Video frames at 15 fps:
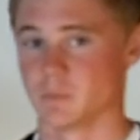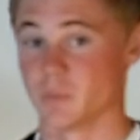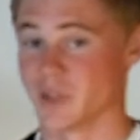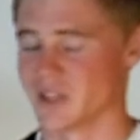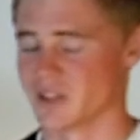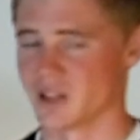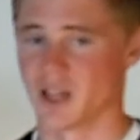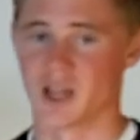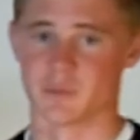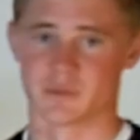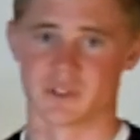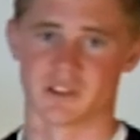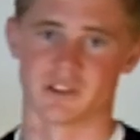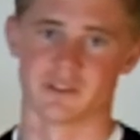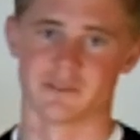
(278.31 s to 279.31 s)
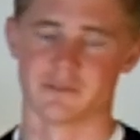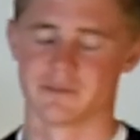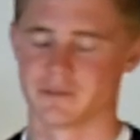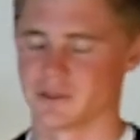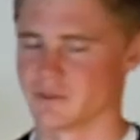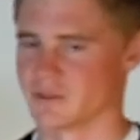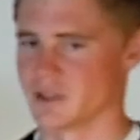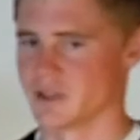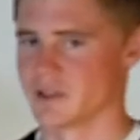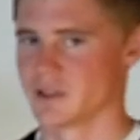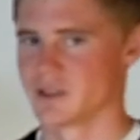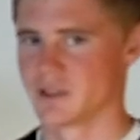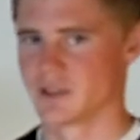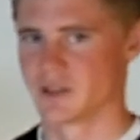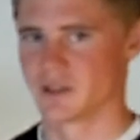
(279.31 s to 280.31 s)
big climbs that you've done.
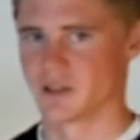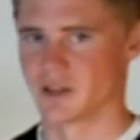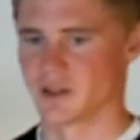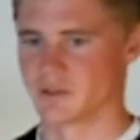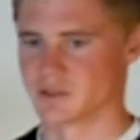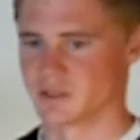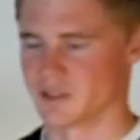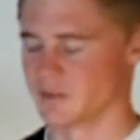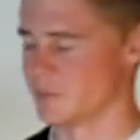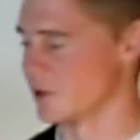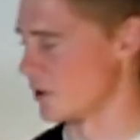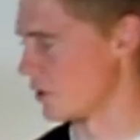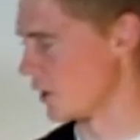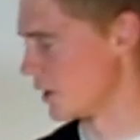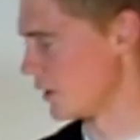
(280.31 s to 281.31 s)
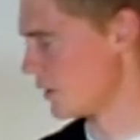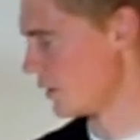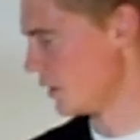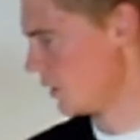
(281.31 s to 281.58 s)
So they've been great.